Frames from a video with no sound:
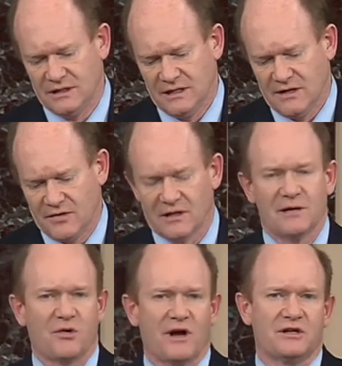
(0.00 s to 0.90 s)
of the
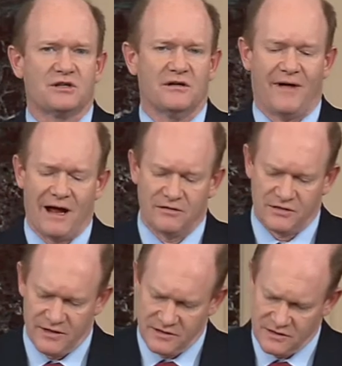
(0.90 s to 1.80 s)
liberation of
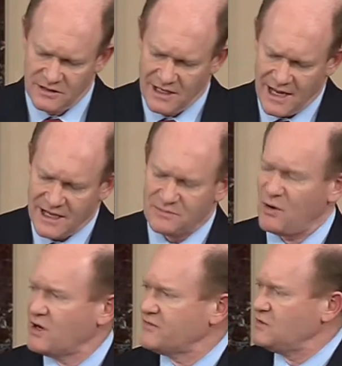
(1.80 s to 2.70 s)
Auschwitz as
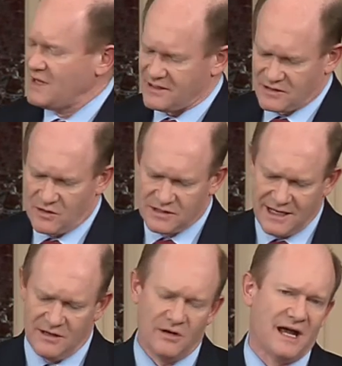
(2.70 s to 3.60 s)
part of UNESCO's
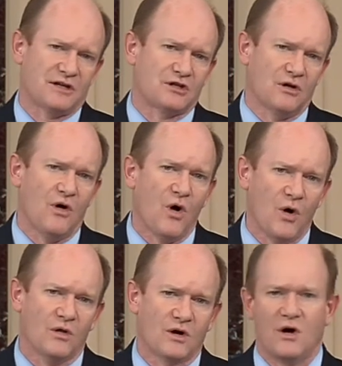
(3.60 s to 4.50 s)
International
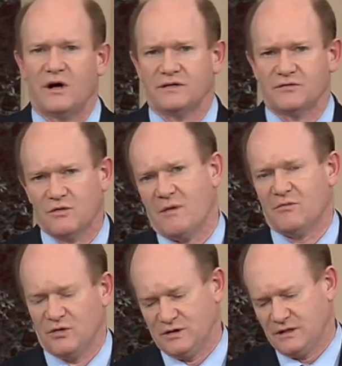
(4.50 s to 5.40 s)
Holocaust
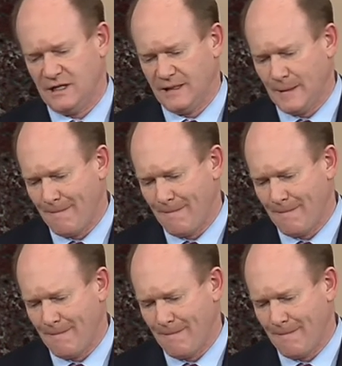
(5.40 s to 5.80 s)
Remembrance Day.